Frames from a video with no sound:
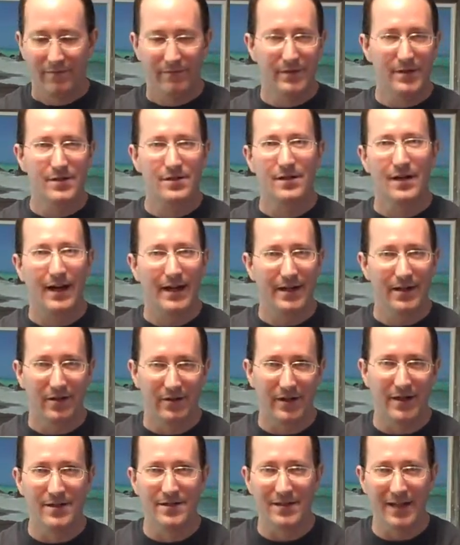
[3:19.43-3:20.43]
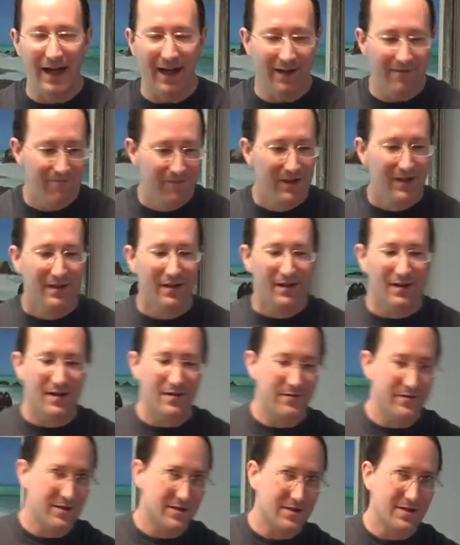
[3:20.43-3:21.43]
this guy here does that.
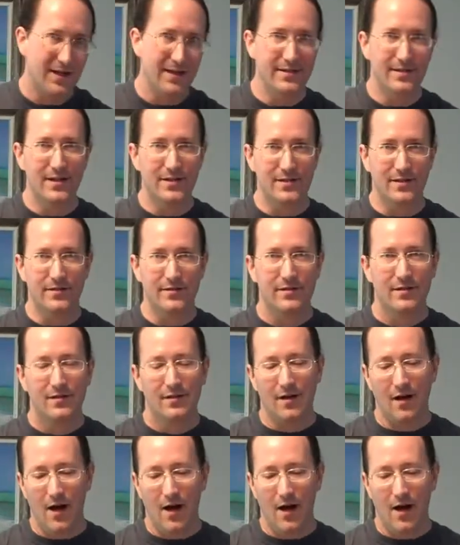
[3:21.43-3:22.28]
This guy doesn't.